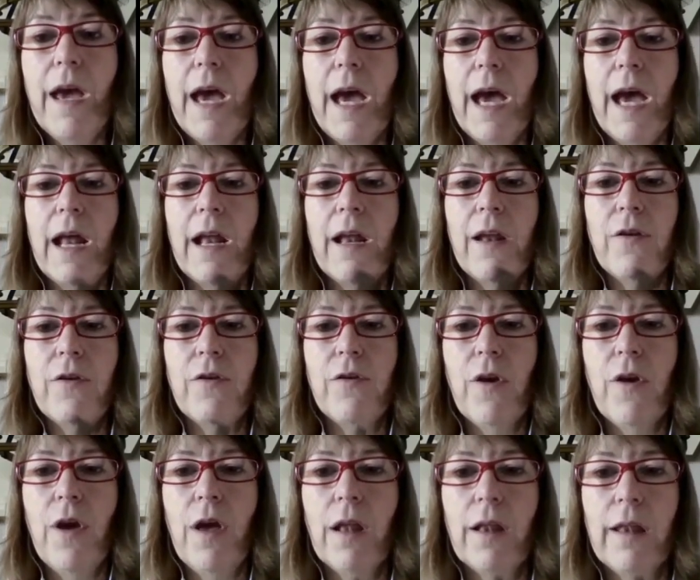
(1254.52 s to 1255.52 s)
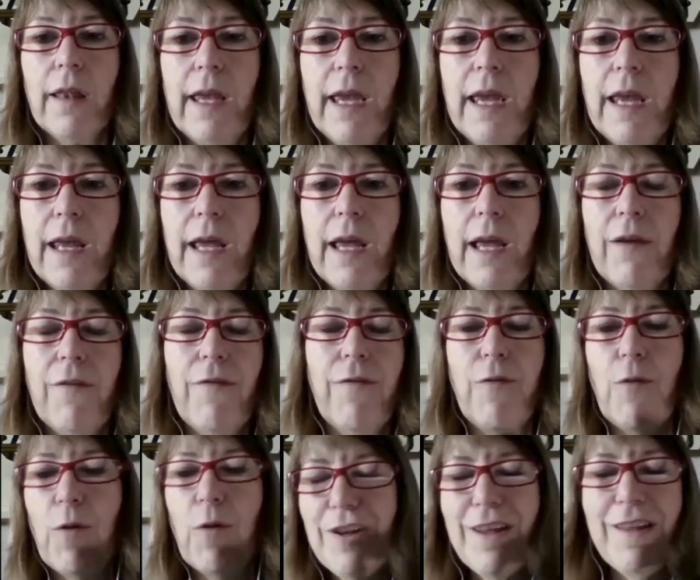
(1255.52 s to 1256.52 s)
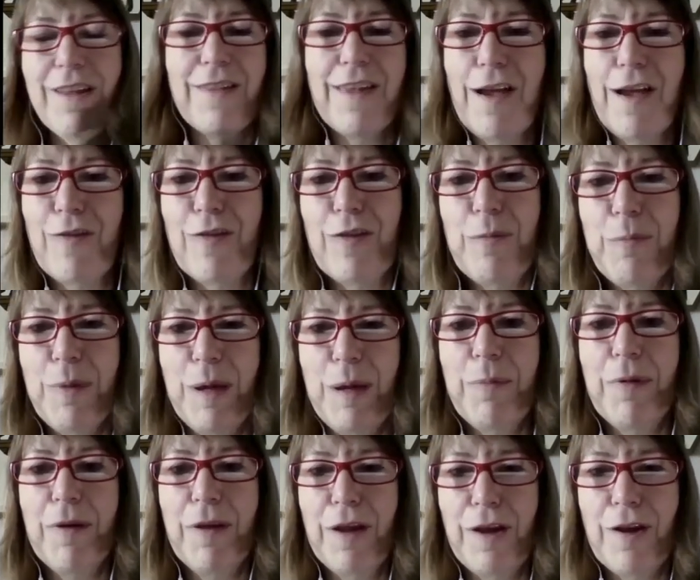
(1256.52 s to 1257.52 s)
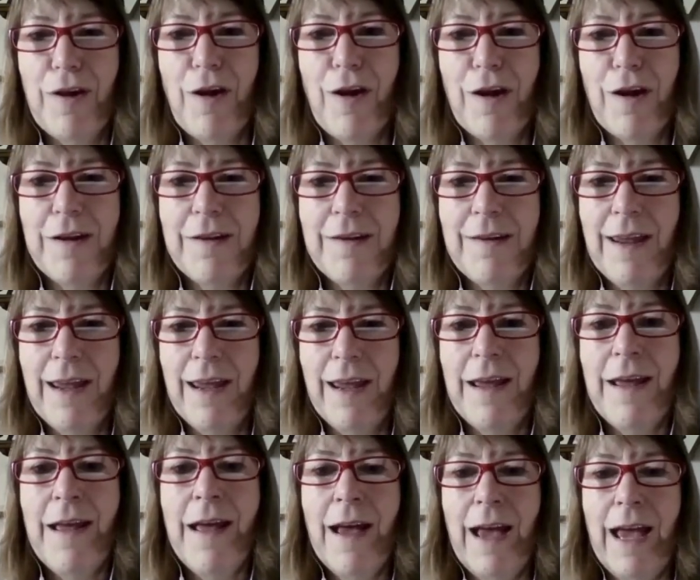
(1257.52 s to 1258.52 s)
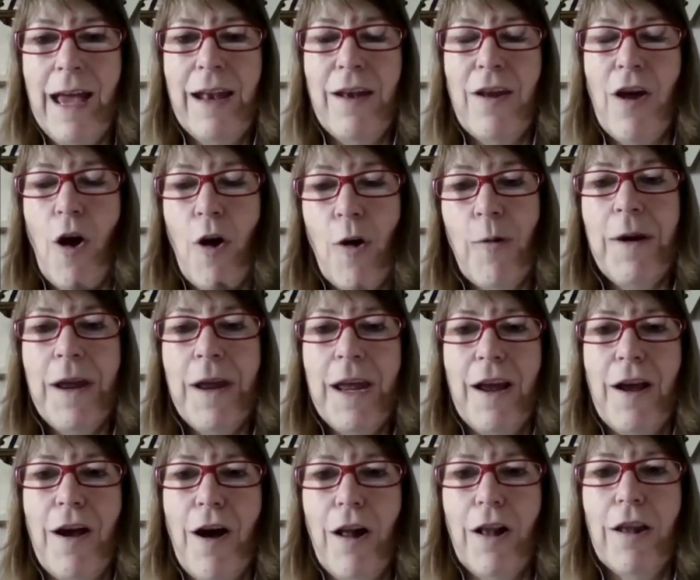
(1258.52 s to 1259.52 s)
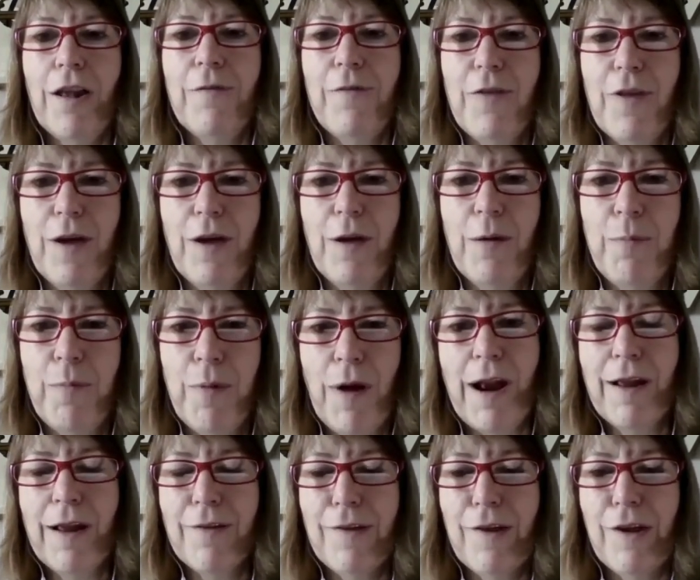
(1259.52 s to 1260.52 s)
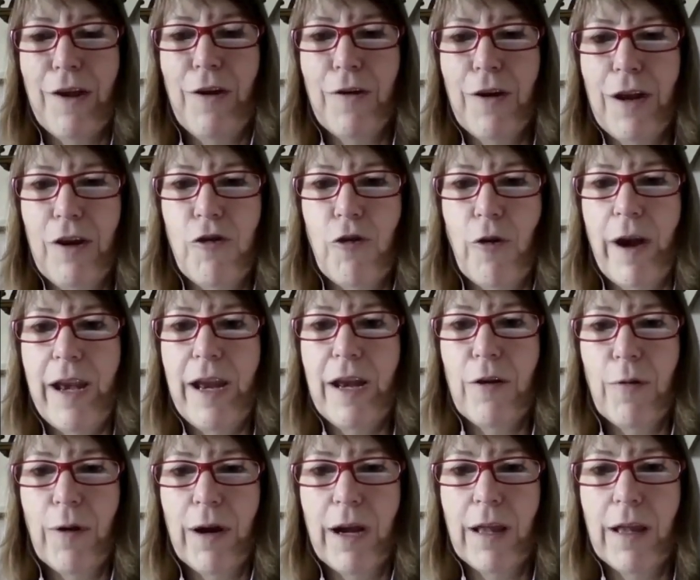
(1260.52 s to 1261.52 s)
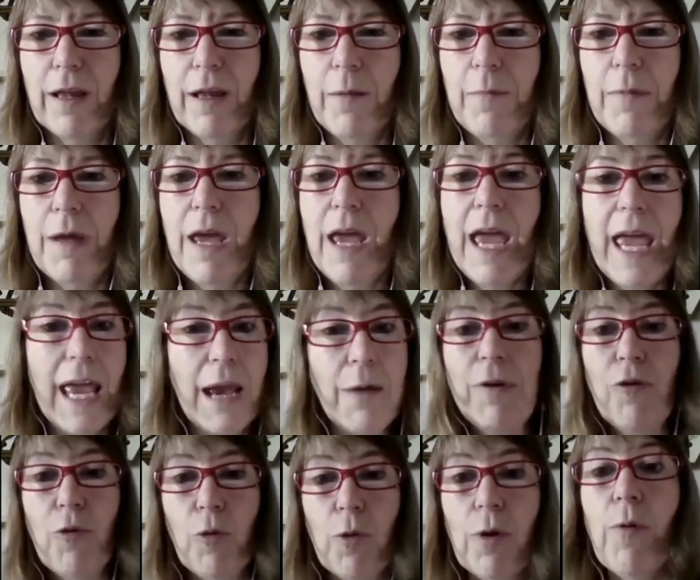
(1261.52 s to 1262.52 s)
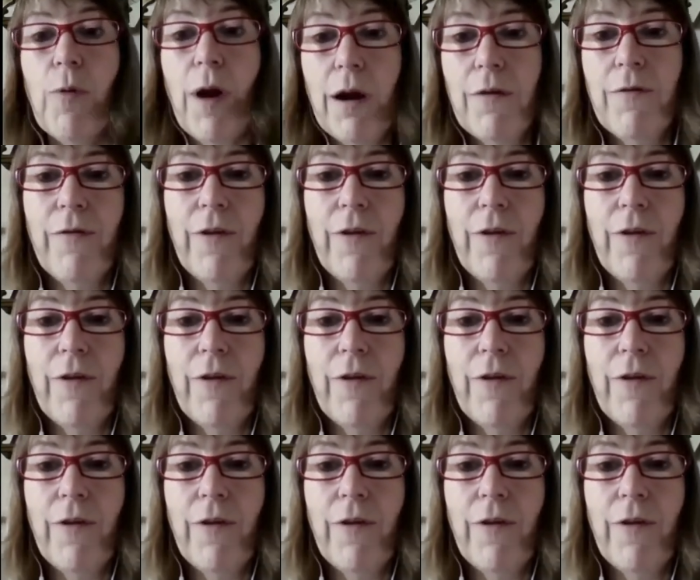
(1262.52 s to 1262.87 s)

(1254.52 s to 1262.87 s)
And leading 14,000 people in R&D and owning all of the product security training curriculum, it was required